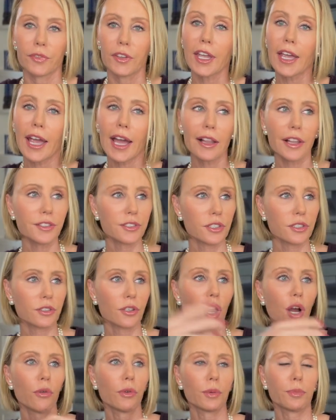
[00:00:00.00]
Yeah, let's
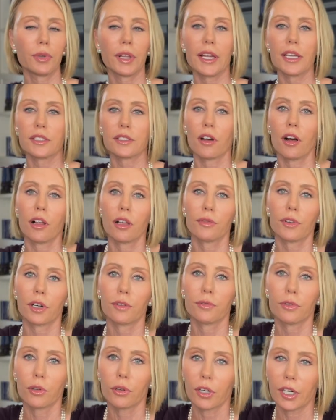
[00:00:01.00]
just go replace all of
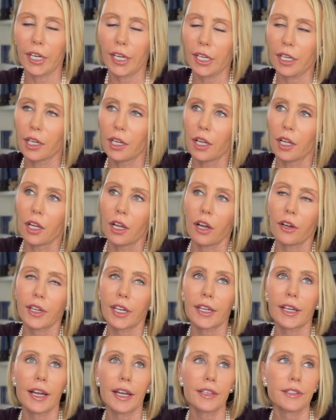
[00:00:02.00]
our flooring.
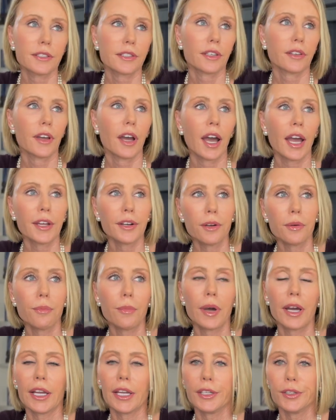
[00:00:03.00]
Okay, guys, I
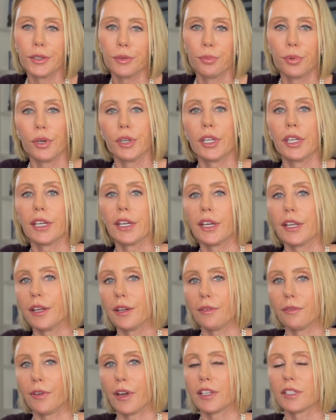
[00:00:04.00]
don't mind you putting an
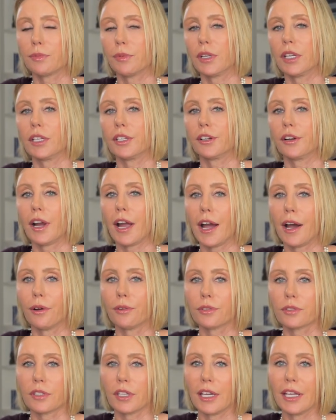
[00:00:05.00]
investment in your
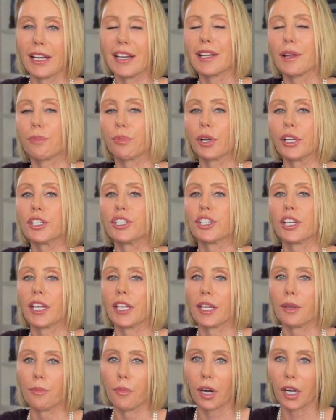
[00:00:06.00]
house in an
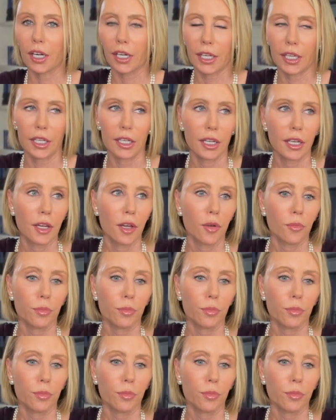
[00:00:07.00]
appreciating market.